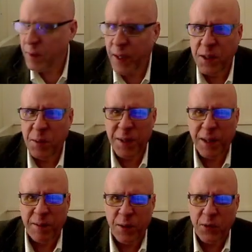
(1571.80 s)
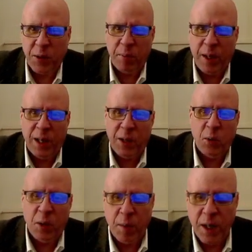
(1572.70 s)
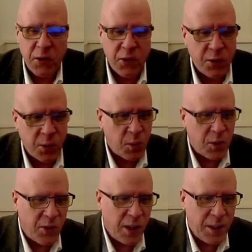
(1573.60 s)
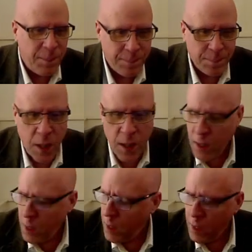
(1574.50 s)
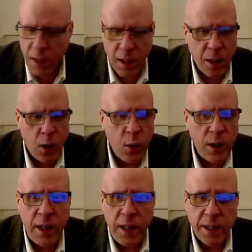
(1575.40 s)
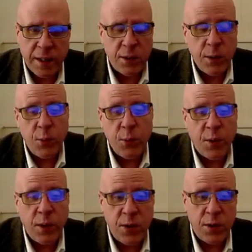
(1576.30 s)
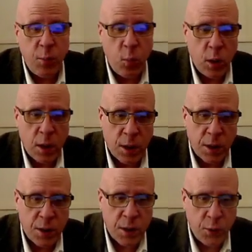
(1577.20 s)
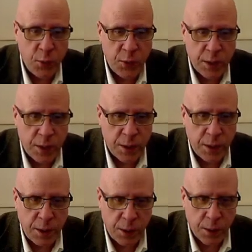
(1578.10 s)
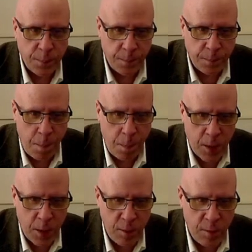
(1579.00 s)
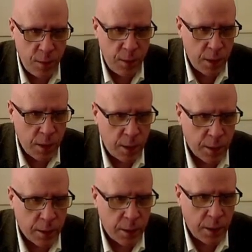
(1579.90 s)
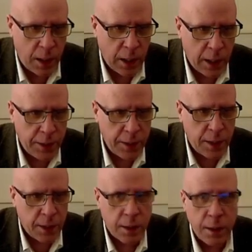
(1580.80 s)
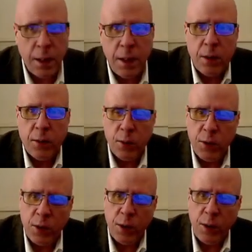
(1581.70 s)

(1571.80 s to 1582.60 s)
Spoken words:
x, but that feels like piling on minuses on one side. Okay, so there's some words used in here, even and odd, and those are